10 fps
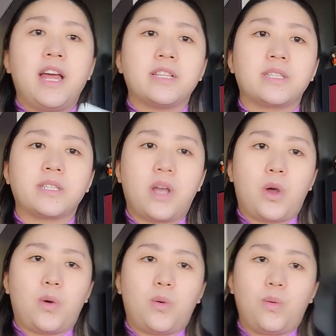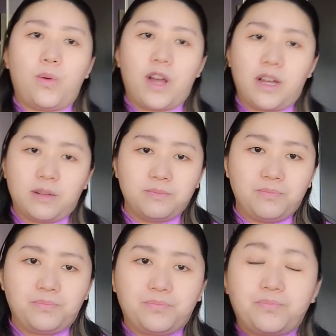So
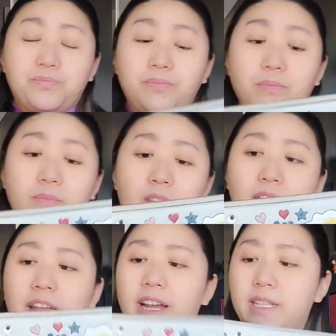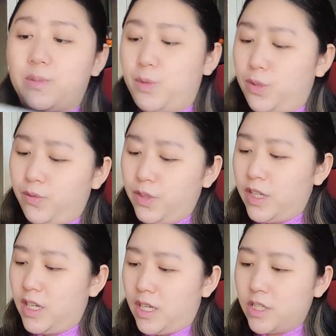um, yeah, it's a beautiful
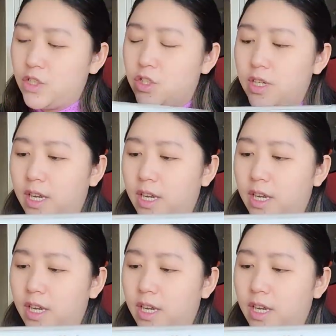clutch.